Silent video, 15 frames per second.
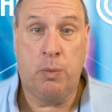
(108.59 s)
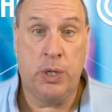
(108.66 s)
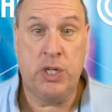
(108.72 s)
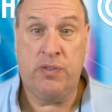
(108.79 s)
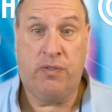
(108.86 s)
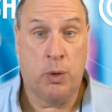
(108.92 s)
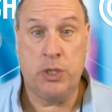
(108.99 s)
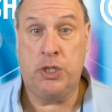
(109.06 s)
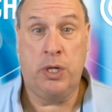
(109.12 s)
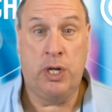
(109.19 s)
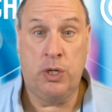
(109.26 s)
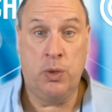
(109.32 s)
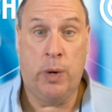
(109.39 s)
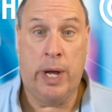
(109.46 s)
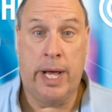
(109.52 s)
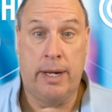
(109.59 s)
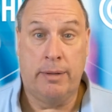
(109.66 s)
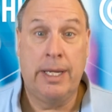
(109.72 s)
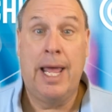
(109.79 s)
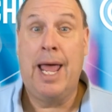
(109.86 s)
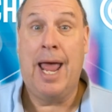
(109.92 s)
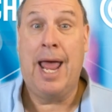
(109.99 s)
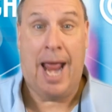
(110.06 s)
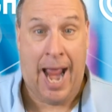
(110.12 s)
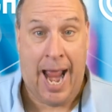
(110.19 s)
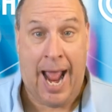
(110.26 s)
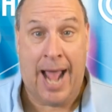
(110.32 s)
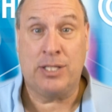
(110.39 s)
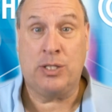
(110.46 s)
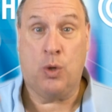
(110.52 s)
which forced you to do what?
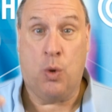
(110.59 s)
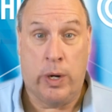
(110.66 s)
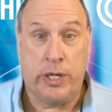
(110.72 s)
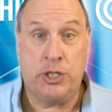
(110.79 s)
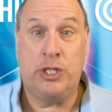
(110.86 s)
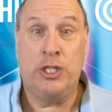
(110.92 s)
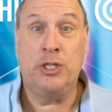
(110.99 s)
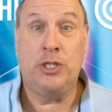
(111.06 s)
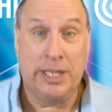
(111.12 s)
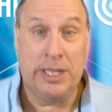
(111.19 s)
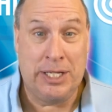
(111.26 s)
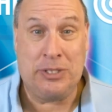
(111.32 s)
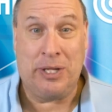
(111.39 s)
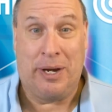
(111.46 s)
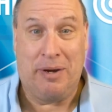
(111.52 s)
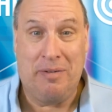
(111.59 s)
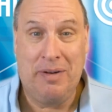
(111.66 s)
Ask questions and listen.